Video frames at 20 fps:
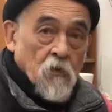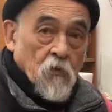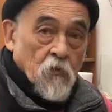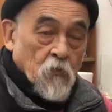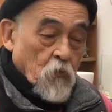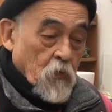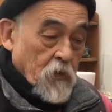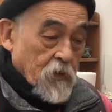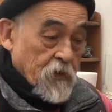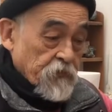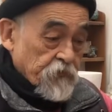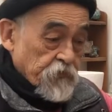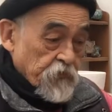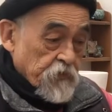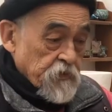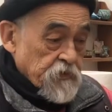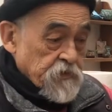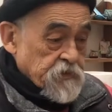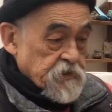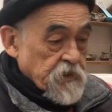Well, as you
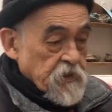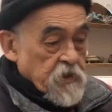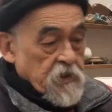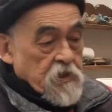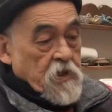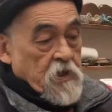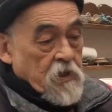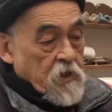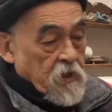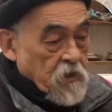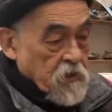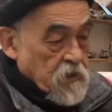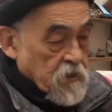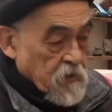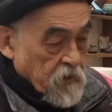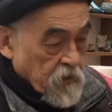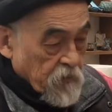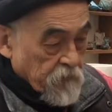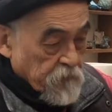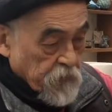can see,
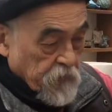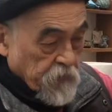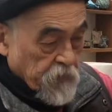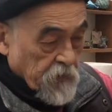I've put